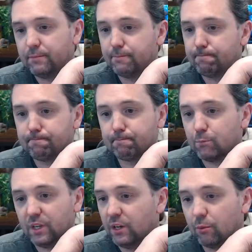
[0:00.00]
you know,
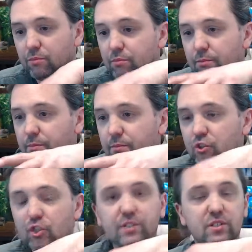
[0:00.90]
just a
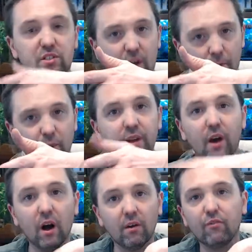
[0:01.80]
summary of
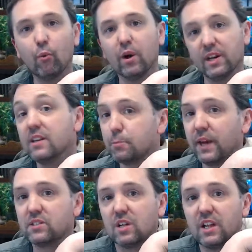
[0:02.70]
what is basically
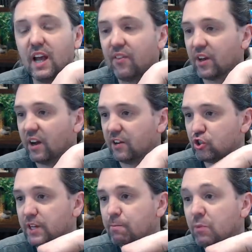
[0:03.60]
on the cut sheet.
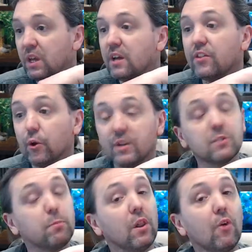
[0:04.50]
There is below this
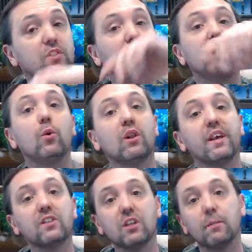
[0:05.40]
video a link to the
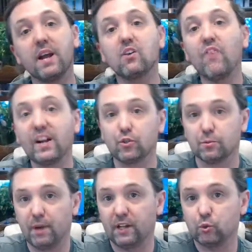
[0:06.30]
manufacturer's page where you
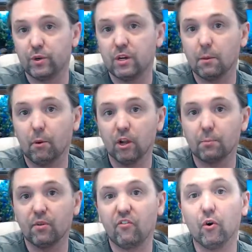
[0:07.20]
can pull up the full
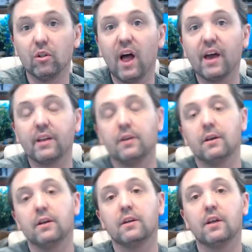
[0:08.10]
line
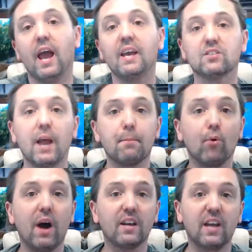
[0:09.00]
ASI product
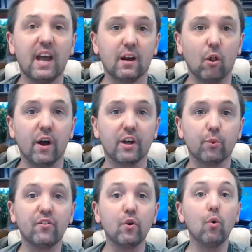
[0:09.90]
catalog and review
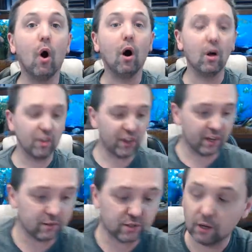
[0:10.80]
all things
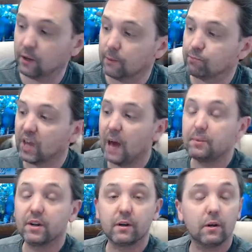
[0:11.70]
cabinet, uh,
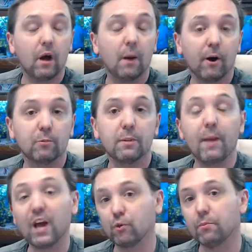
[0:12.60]
pardon me, bathroom
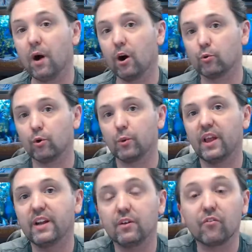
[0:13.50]
hardware related
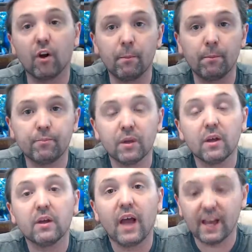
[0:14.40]
from
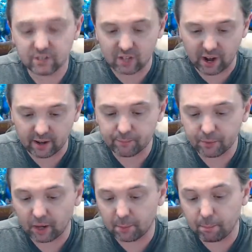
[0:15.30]
ASI. I'm
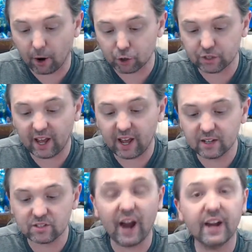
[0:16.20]
partial to ASI, and it's
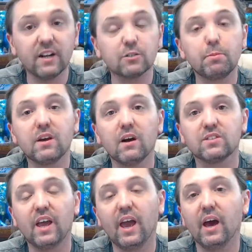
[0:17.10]
because they have
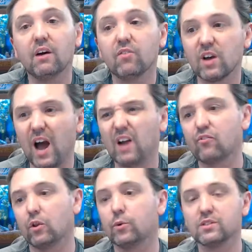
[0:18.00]
a confluence
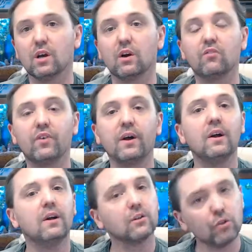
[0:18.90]
of good
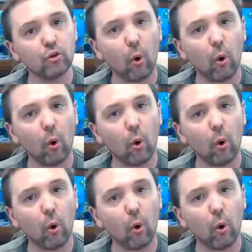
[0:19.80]
quality,